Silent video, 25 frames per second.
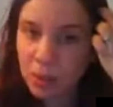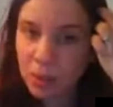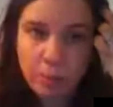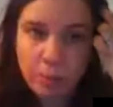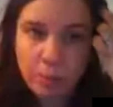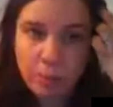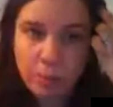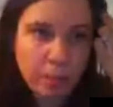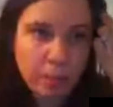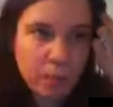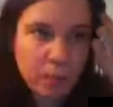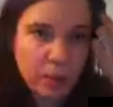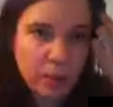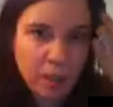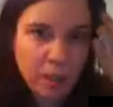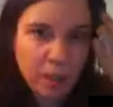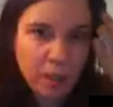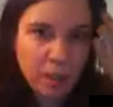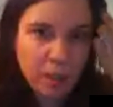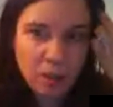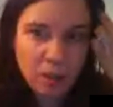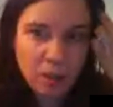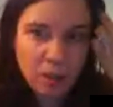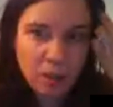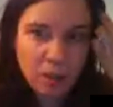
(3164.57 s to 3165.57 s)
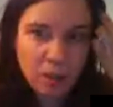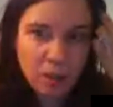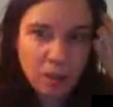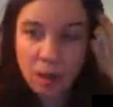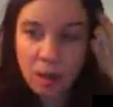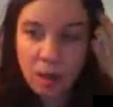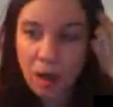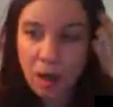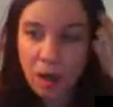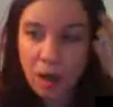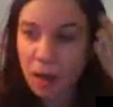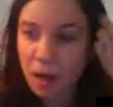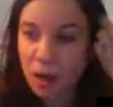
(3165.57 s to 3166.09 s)
other people that
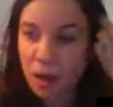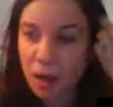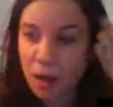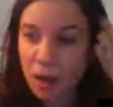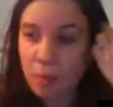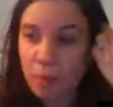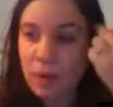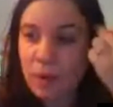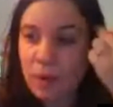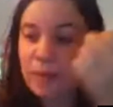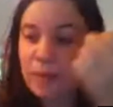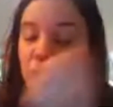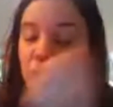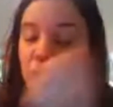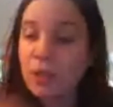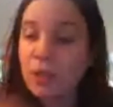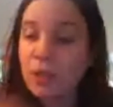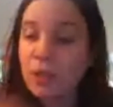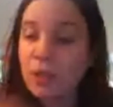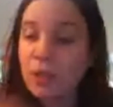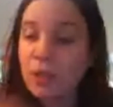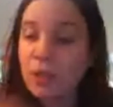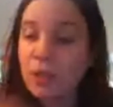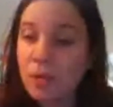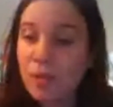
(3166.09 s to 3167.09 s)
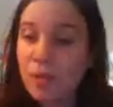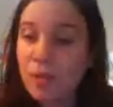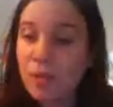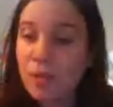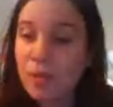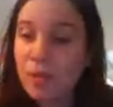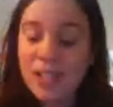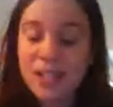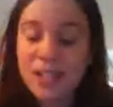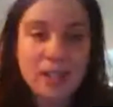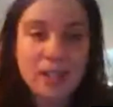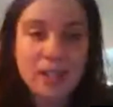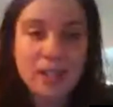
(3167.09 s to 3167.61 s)
are aware of Trello
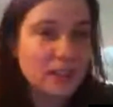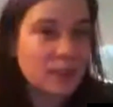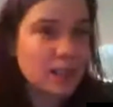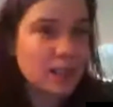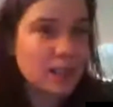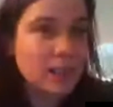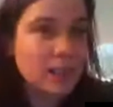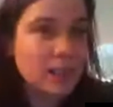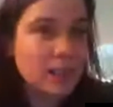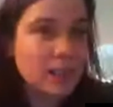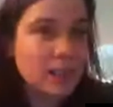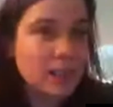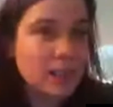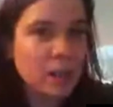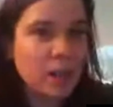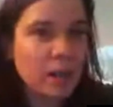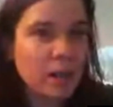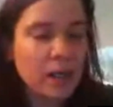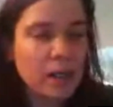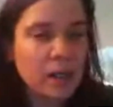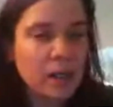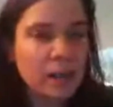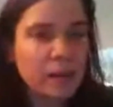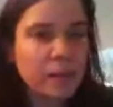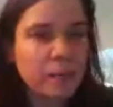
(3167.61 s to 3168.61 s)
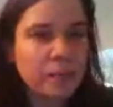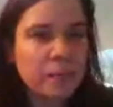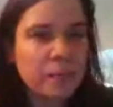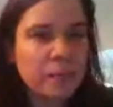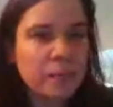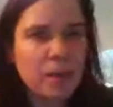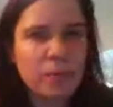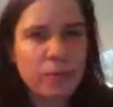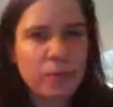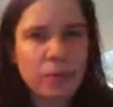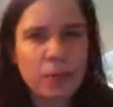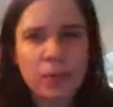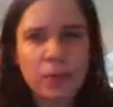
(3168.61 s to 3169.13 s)
already and things like that. But
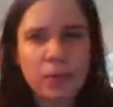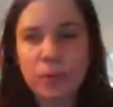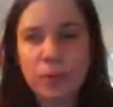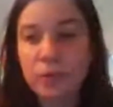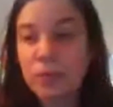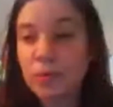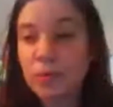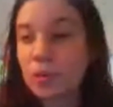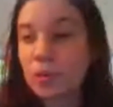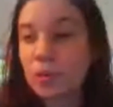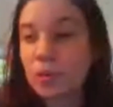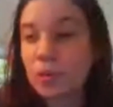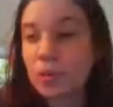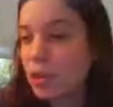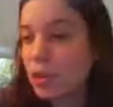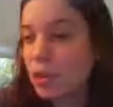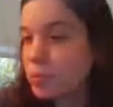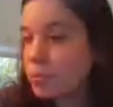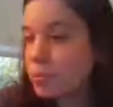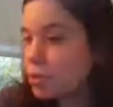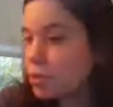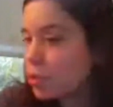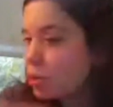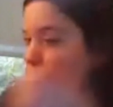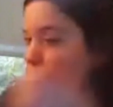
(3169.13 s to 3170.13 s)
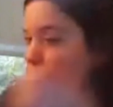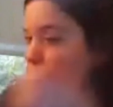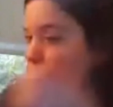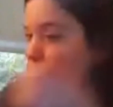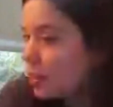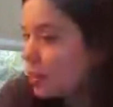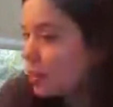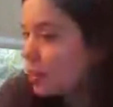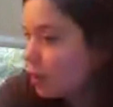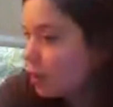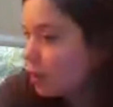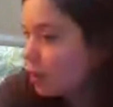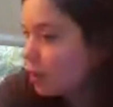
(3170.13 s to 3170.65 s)
for the large majority,
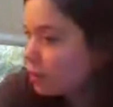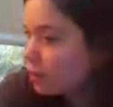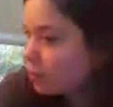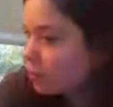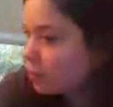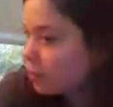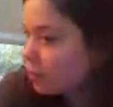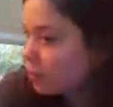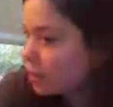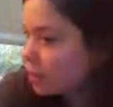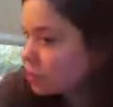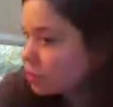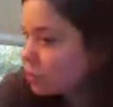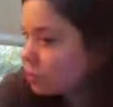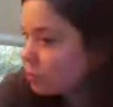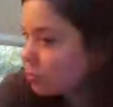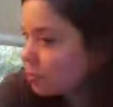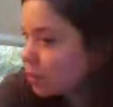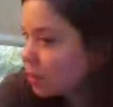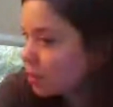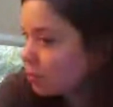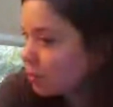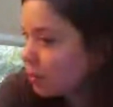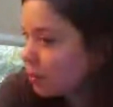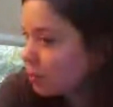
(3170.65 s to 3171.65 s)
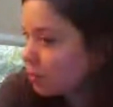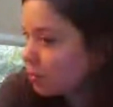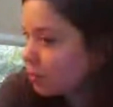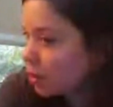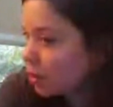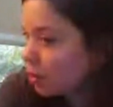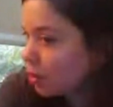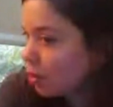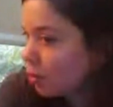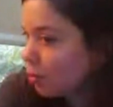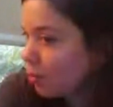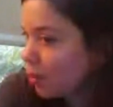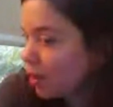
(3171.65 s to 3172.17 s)
I don't think too many people
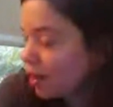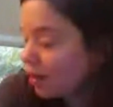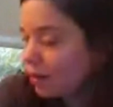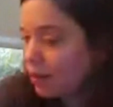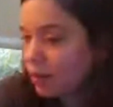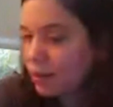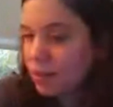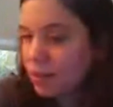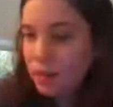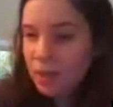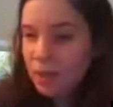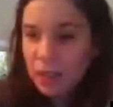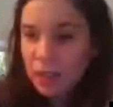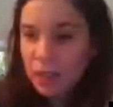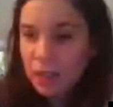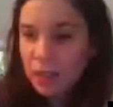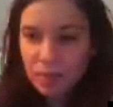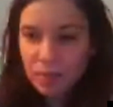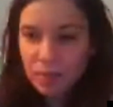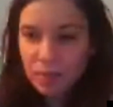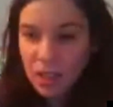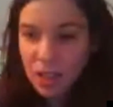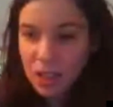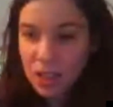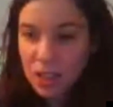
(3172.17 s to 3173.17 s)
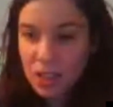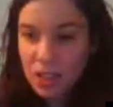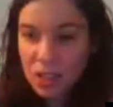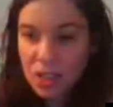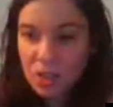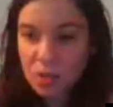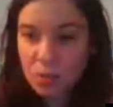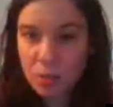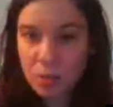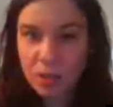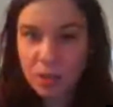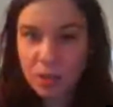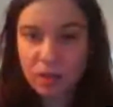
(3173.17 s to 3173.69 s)
are aware, even that this is
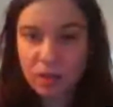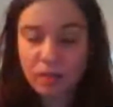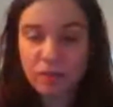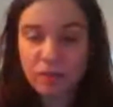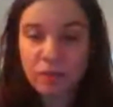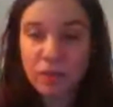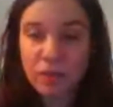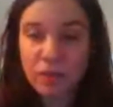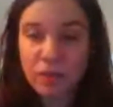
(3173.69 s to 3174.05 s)
one of